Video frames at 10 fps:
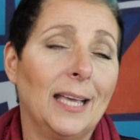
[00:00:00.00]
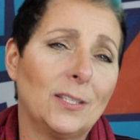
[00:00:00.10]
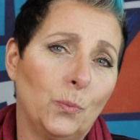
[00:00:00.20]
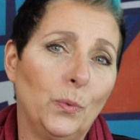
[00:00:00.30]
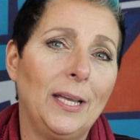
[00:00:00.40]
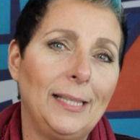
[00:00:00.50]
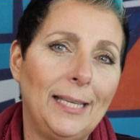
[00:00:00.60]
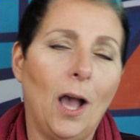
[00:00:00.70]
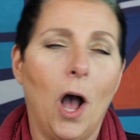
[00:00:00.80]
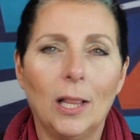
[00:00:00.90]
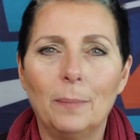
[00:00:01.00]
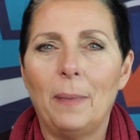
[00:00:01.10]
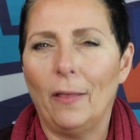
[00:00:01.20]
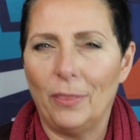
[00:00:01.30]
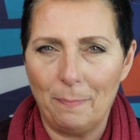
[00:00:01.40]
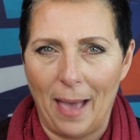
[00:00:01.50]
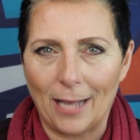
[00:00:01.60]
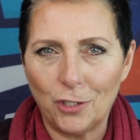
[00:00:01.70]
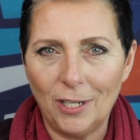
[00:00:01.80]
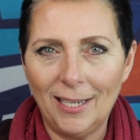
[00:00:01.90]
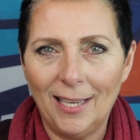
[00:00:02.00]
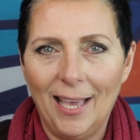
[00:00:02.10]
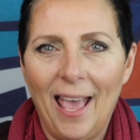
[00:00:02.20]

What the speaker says: It's really all about the batching,